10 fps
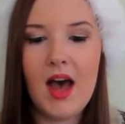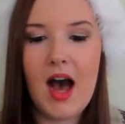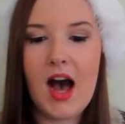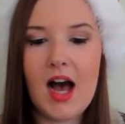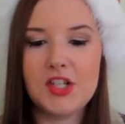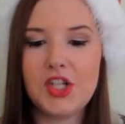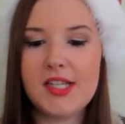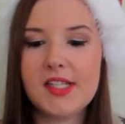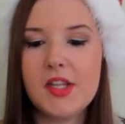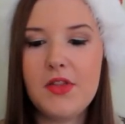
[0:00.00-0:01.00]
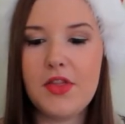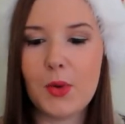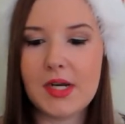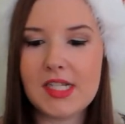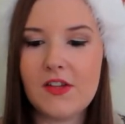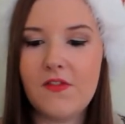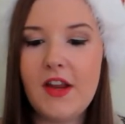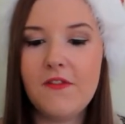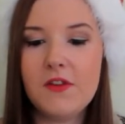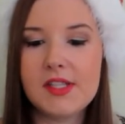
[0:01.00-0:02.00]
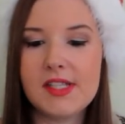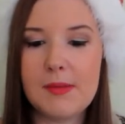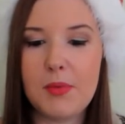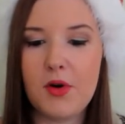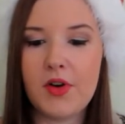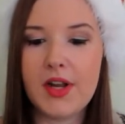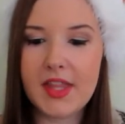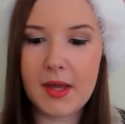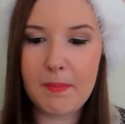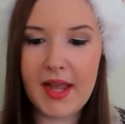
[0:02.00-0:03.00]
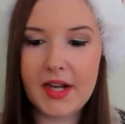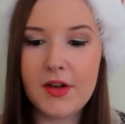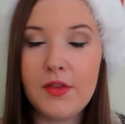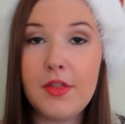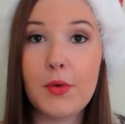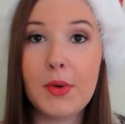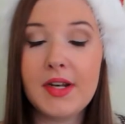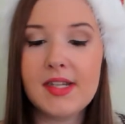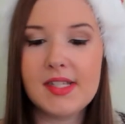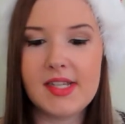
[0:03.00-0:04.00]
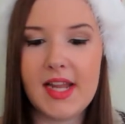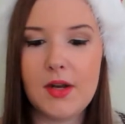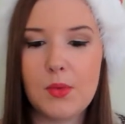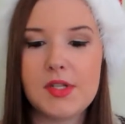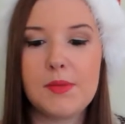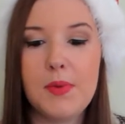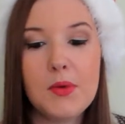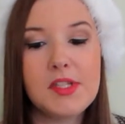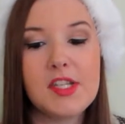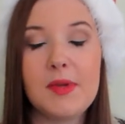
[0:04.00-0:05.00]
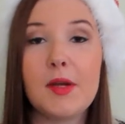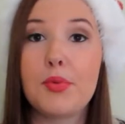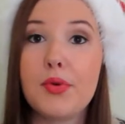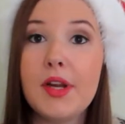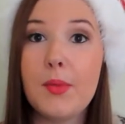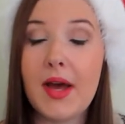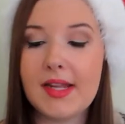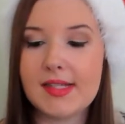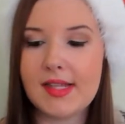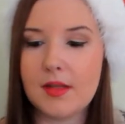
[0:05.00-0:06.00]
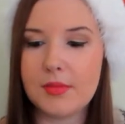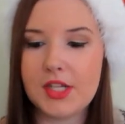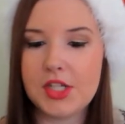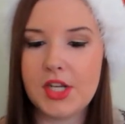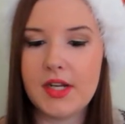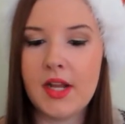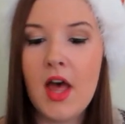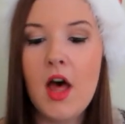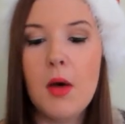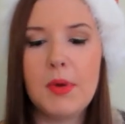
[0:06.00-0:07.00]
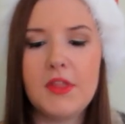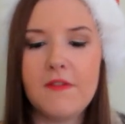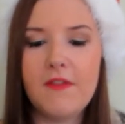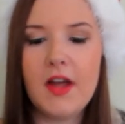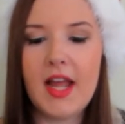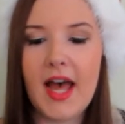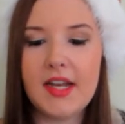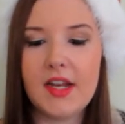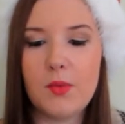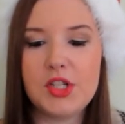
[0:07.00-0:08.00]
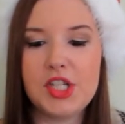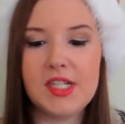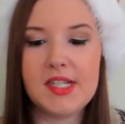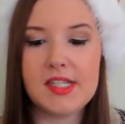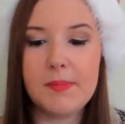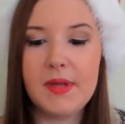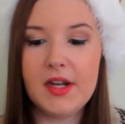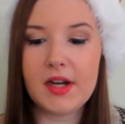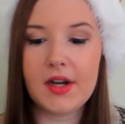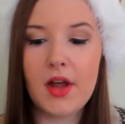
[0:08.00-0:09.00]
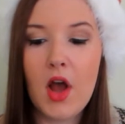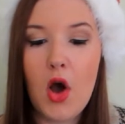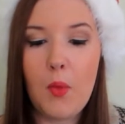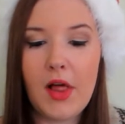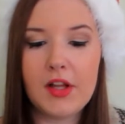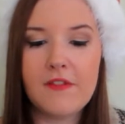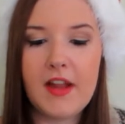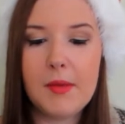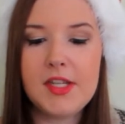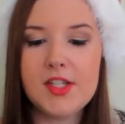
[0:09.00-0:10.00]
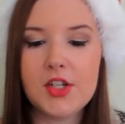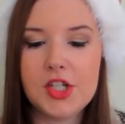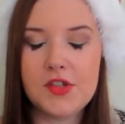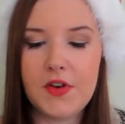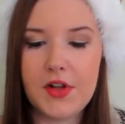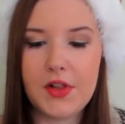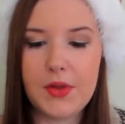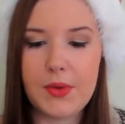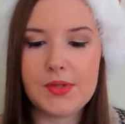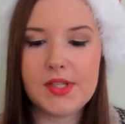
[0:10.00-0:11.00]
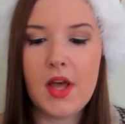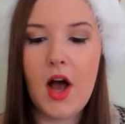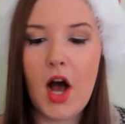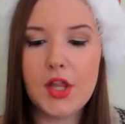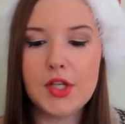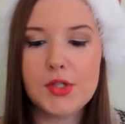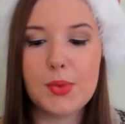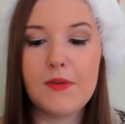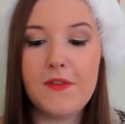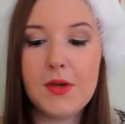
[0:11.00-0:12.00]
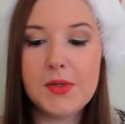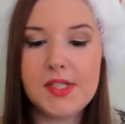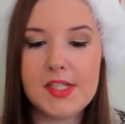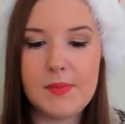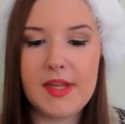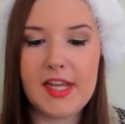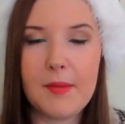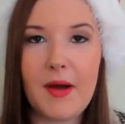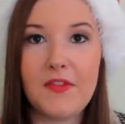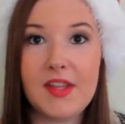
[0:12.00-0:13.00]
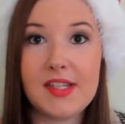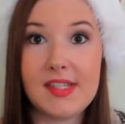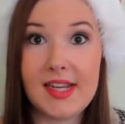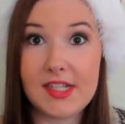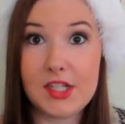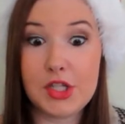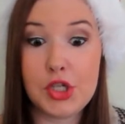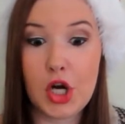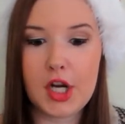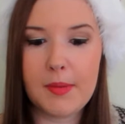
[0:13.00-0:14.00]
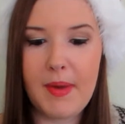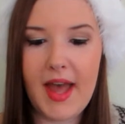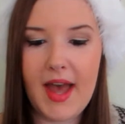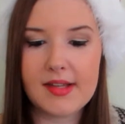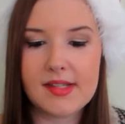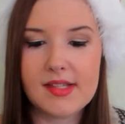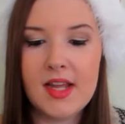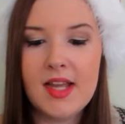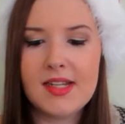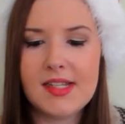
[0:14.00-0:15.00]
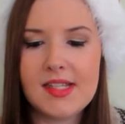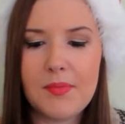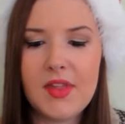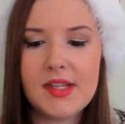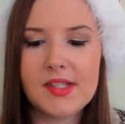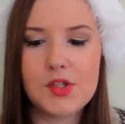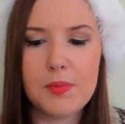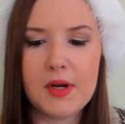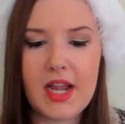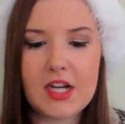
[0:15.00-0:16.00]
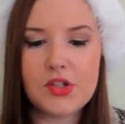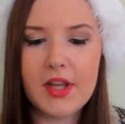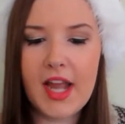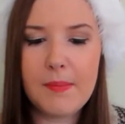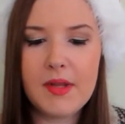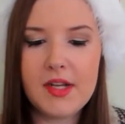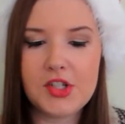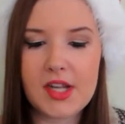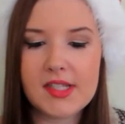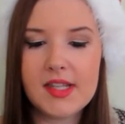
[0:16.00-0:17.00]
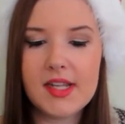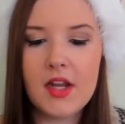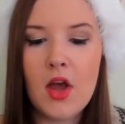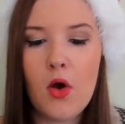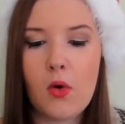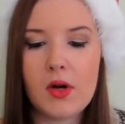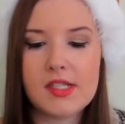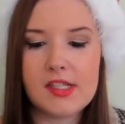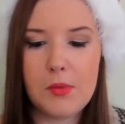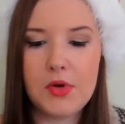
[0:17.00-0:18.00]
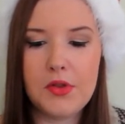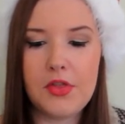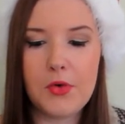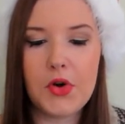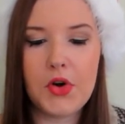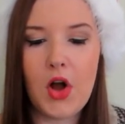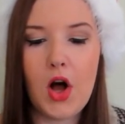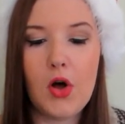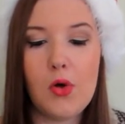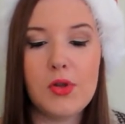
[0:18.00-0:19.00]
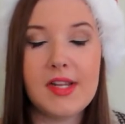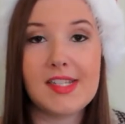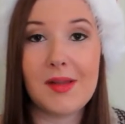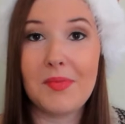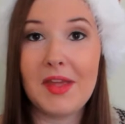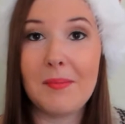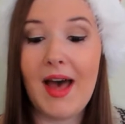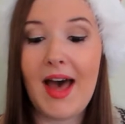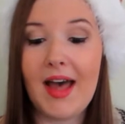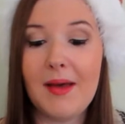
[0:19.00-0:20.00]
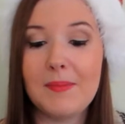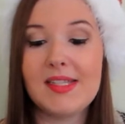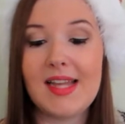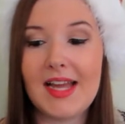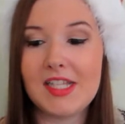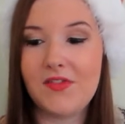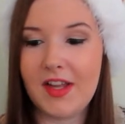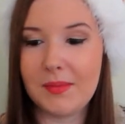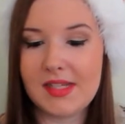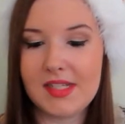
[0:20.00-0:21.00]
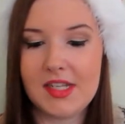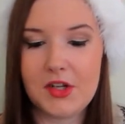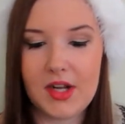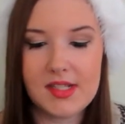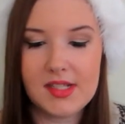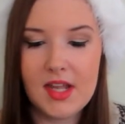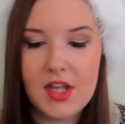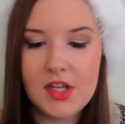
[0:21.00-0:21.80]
Jessalyn Thornton's fateful sleepover at the abandoned Thornton estate was supposed to be a pre-wedding celebration, but the fun ended when she disappeared. While her family searches for clues, others refuse to speak about the estate's dark past. Did something supernatural happen to Jessalyn, or is someone in Thornton Hall holding something besides family secrets?